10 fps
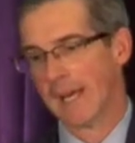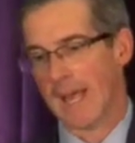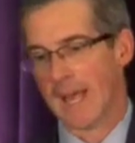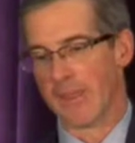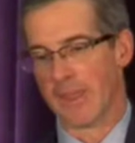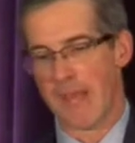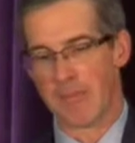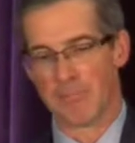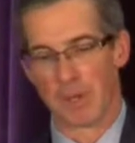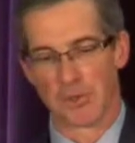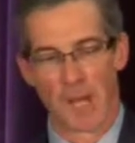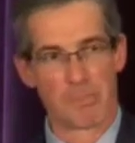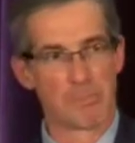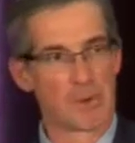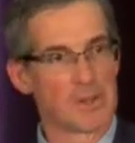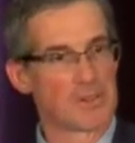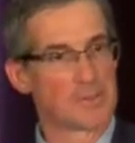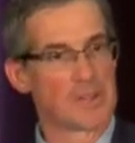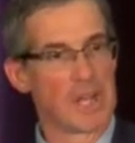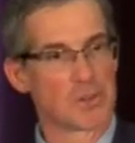And they had built up a pretty
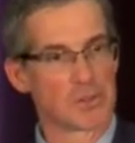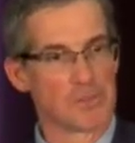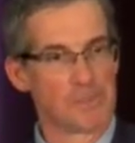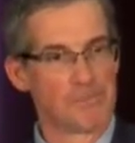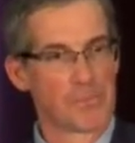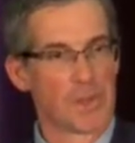substantial